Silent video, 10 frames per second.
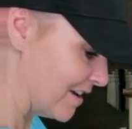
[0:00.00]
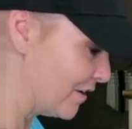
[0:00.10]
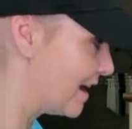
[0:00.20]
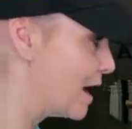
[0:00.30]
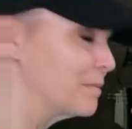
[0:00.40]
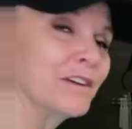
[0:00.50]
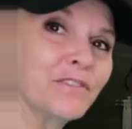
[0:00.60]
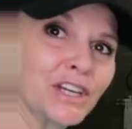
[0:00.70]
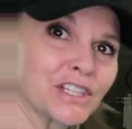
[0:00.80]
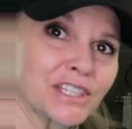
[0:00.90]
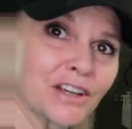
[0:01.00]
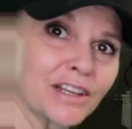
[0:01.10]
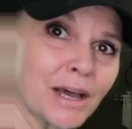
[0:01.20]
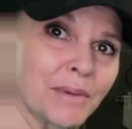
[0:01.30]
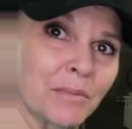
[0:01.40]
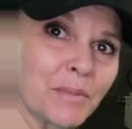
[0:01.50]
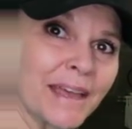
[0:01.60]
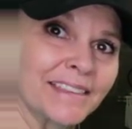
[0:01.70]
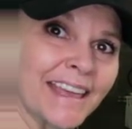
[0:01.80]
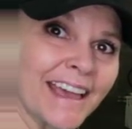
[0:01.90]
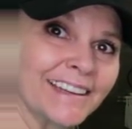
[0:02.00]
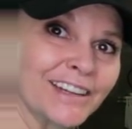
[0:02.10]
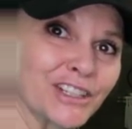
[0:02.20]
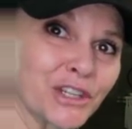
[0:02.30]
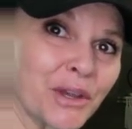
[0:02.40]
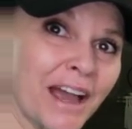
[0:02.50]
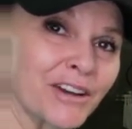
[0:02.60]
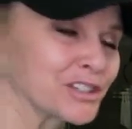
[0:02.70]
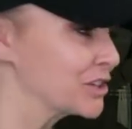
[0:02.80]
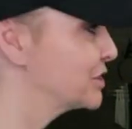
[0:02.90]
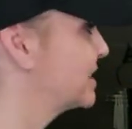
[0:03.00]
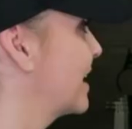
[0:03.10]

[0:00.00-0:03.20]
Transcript: Okay, I'm gonna finish this all up and I'm gonna be at the end and I'll show you how it turns